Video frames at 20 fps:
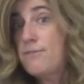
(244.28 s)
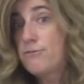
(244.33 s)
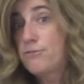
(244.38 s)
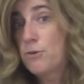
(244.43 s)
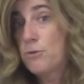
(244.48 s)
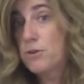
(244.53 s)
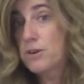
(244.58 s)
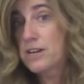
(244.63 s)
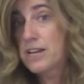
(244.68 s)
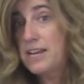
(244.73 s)

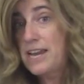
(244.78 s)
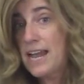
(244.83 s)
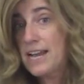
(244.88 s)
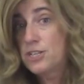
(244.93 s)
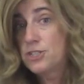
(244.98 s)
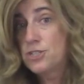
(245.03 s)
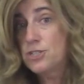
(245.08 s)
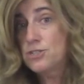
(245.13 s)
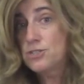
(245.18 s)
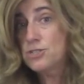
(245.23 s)
four
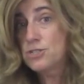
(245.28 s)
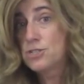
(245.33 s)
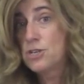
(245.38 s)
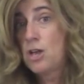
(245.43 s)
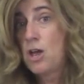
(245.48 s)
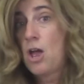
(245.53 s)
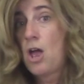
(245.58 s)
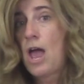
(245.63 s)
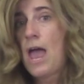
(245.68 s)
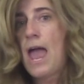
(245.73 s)
connectors
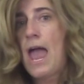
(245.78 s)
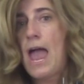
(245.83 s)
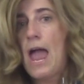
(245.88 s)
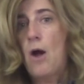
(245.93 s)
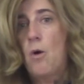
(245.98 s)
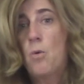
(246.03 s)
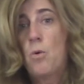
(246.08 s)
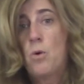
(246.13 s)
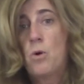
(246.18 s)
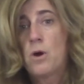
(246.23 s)

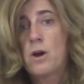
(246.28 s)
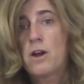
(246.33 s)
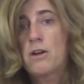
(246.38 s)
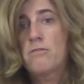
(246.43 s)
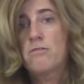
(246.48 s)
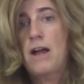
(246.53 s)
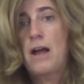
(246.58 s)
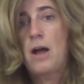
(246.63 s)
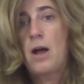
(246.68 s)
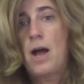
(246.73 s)
or
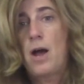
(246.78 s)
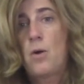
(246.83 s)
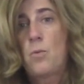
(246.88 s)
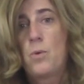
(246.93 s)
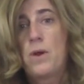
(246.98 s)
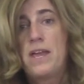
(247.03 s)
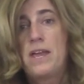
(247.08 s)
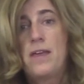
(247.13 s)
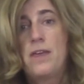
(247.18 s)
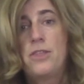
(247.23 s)
uh,
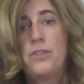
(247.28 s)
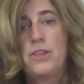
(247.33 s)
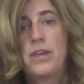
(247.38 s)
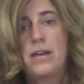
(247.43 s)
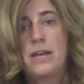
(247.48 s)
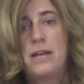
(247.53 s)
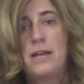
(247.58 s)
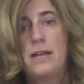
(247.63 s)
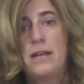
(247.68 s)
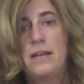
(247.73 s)
with
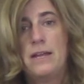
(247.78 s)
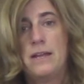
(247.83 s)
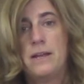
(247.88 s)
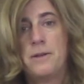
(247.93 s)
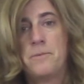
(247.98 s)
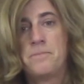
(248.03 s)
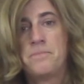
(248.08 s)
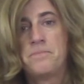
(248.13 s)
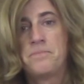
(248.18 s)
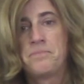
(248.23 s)

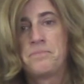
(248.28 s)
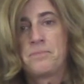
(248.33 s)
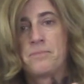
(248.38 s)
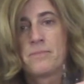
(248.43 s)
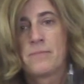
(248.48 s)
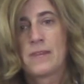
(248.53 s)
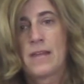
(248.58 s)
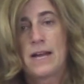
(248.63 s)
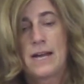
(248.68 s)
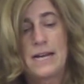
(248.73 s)

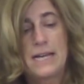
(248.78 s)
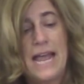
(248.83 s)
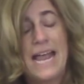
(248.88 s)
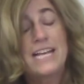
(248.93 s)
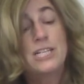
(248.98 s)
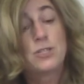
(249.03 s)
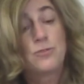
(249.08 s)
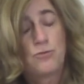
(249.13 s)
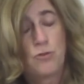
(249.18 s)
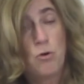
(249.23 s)
uh,
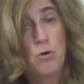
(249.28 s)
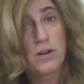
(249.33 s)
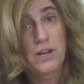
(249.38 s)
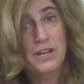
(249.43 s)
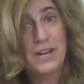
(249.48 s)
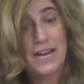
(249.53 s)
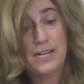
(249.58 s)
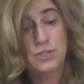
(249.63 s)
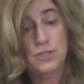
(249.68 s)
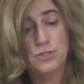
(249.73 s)
H four
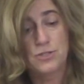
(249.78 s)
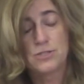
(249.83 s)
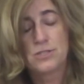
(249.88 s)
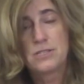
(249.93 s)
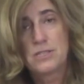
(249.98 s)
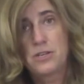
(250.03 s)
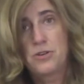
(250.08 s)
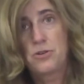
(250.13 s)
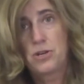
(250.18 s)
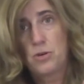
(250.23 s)

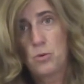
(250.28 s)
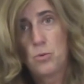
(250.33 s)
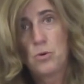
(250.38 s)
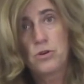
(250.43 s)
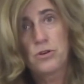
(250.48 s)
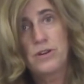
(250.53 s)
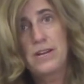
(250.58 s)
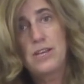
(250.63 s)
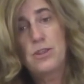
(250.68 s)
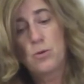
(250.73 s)
connectors. You can
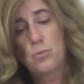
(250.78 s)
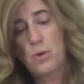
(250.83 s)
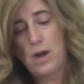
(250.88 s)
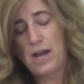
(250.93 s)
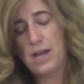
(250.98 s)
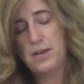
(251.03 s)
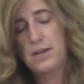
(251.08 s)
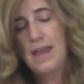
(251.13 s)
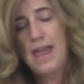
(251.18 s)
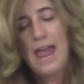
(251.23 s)
order either
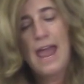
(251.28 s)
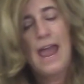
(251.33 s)
one,